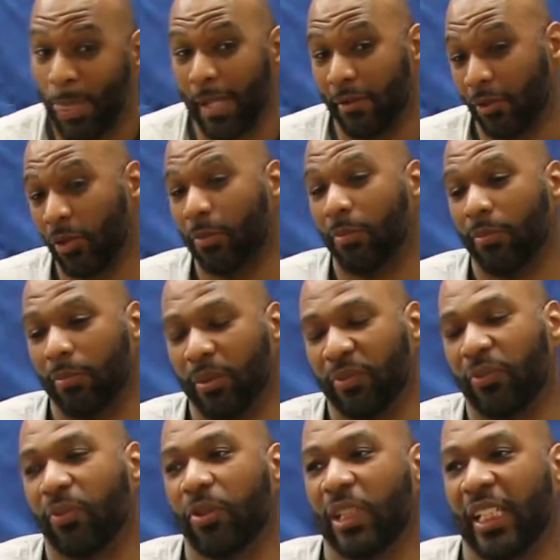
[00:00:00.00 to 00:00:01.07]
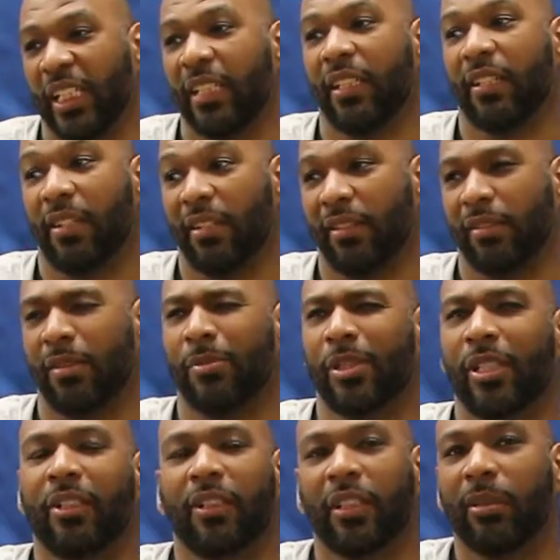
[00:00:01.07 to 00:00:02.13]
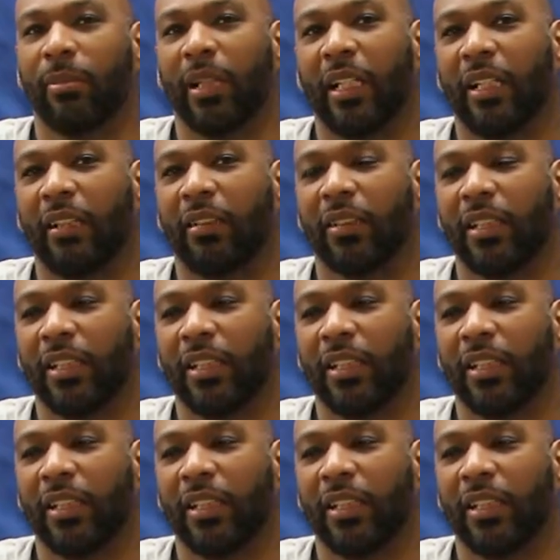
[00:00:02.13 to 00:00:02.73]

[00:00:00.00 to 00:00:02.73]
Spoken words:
So before any of this, I'm talking about,